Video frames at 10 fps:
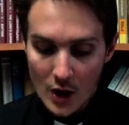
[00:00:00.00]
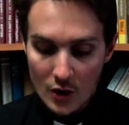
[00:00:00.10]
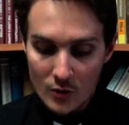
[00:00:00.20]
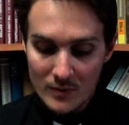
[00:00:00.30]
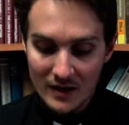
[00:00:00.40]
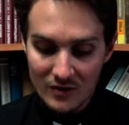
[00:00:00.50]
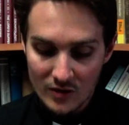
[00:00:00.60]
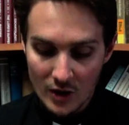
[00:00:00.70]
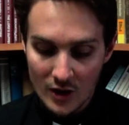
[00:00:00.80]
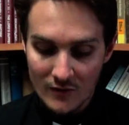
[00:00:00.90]
whom they
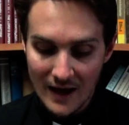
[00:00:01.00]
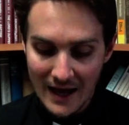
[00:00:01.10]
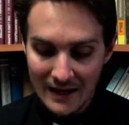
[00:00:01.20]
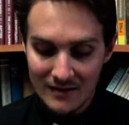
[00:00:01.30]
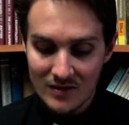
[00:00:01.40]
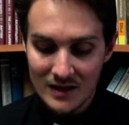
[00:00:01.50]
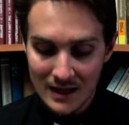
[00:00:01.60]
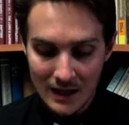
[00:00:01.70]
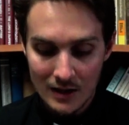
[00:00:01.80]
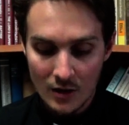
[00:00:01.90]
serve as the
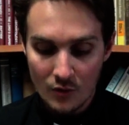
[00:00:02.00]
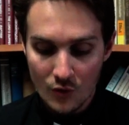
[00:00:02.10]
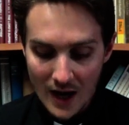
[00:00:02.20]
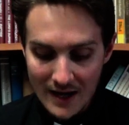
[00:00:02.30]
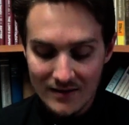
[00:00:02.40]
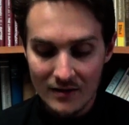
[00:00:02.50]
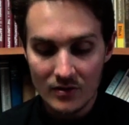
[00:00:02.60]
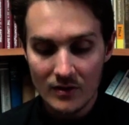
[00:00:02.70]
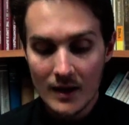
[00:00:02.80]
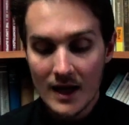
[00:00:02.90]
need arises.